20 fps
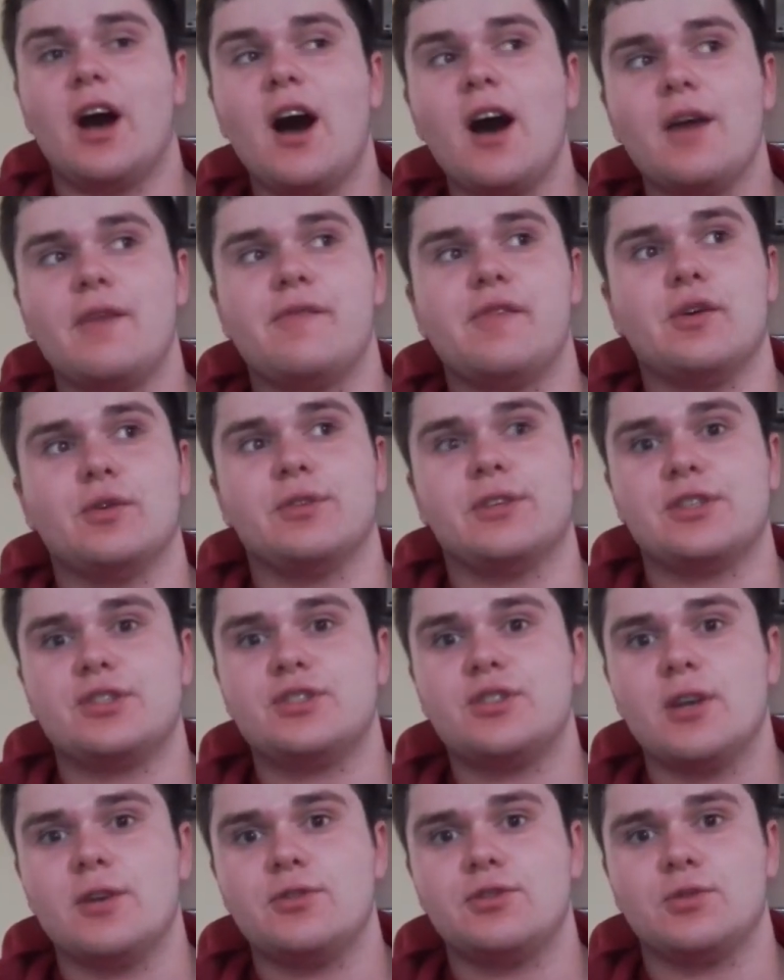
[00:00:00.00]
I feel that
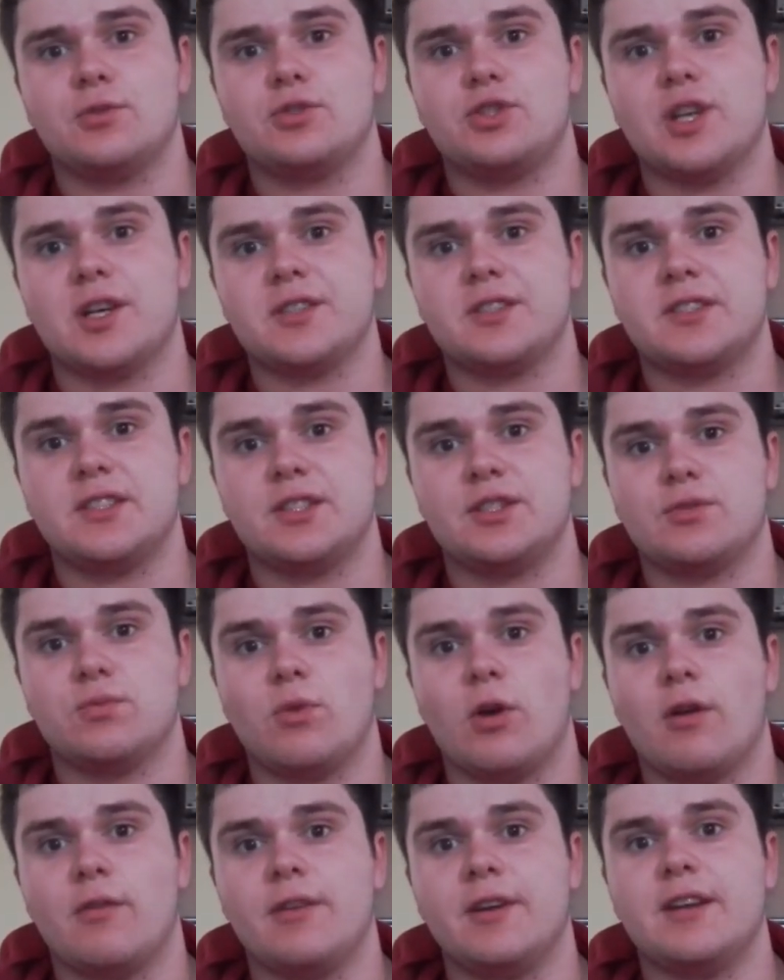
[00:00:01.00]
social justice
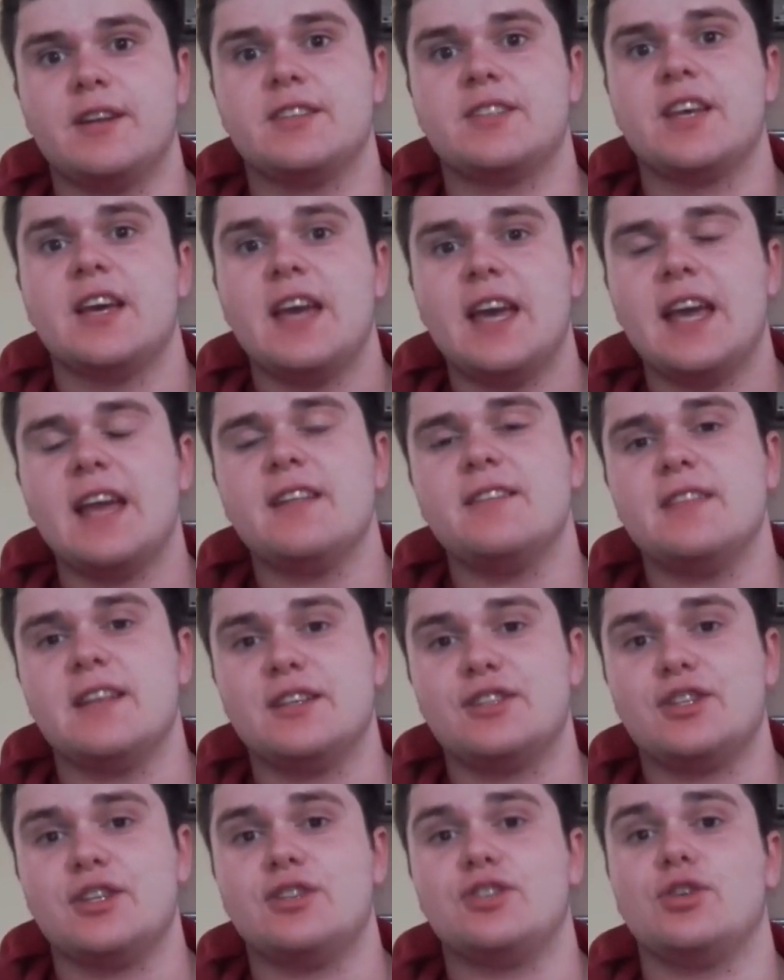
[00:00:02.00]
warriors in
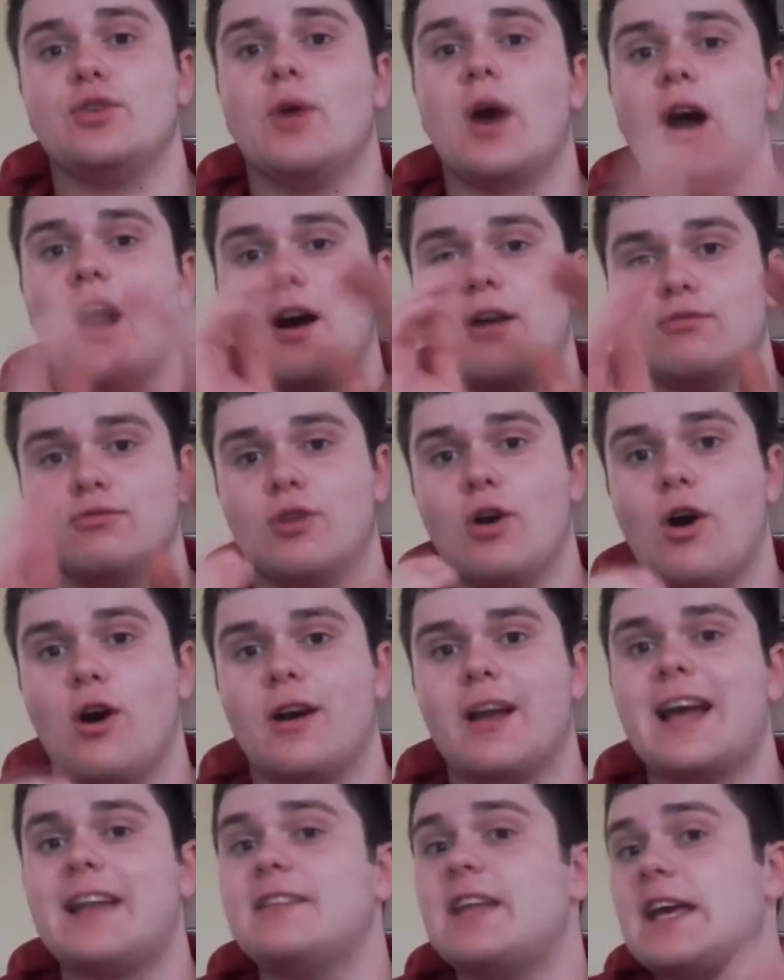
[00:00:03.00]
this issue are
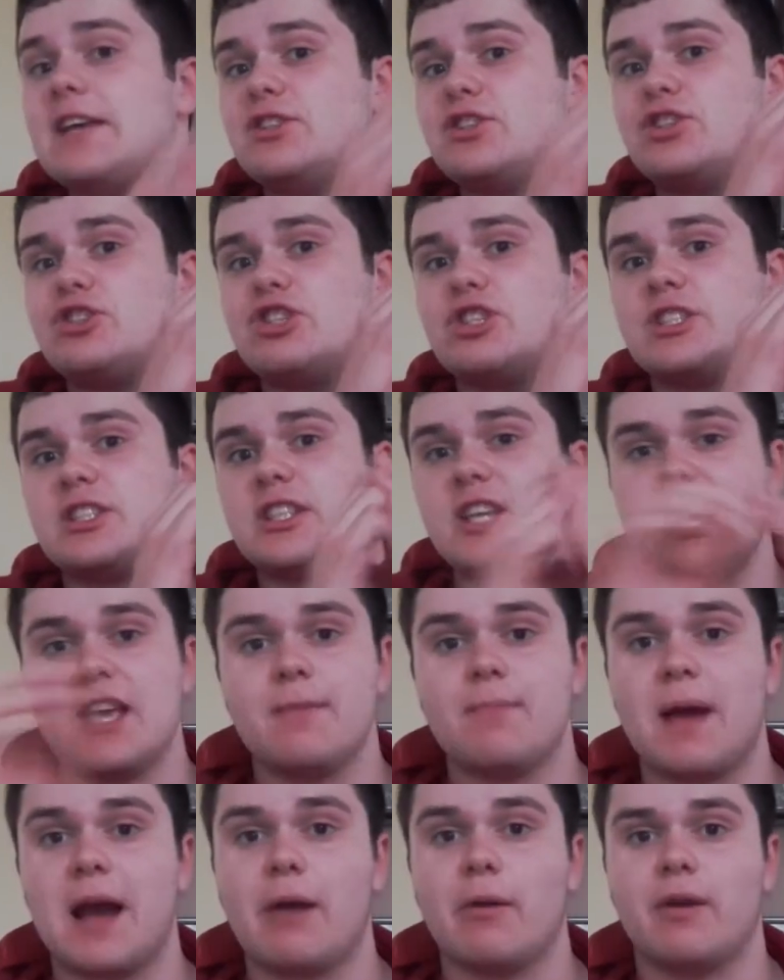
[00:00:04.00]
wrong and they should just
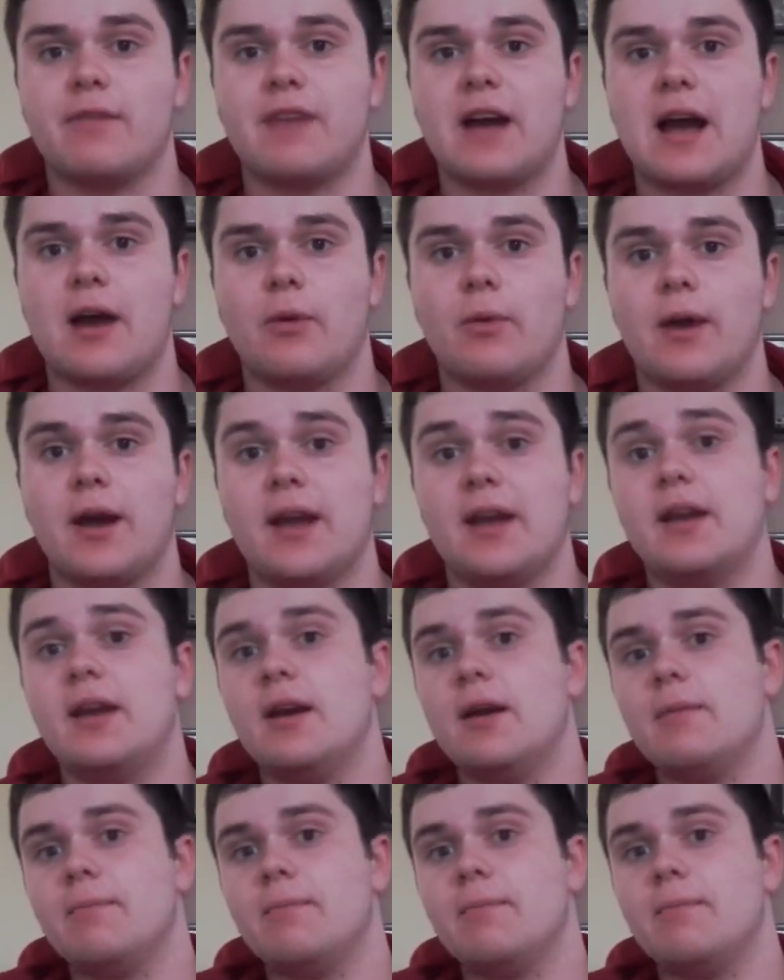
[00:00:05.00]
keep out of our way.